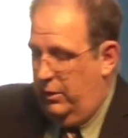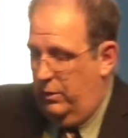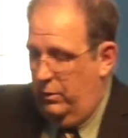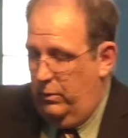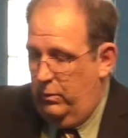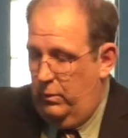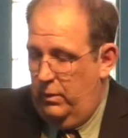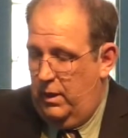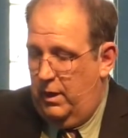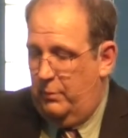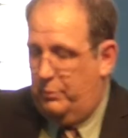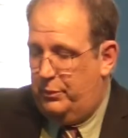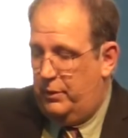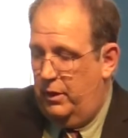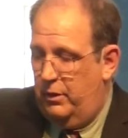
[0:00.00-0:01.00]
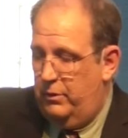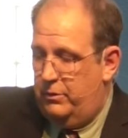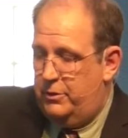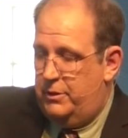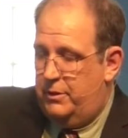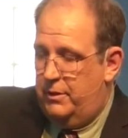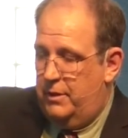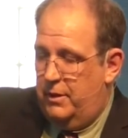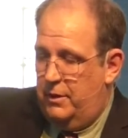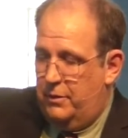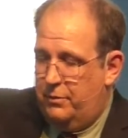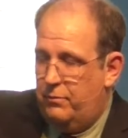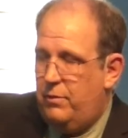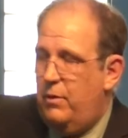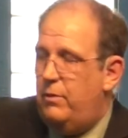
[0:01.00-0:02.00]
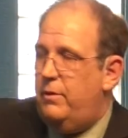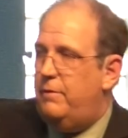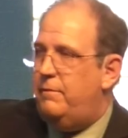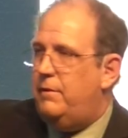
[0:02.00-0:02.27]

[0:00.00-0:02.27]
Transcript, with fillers: you approach the throne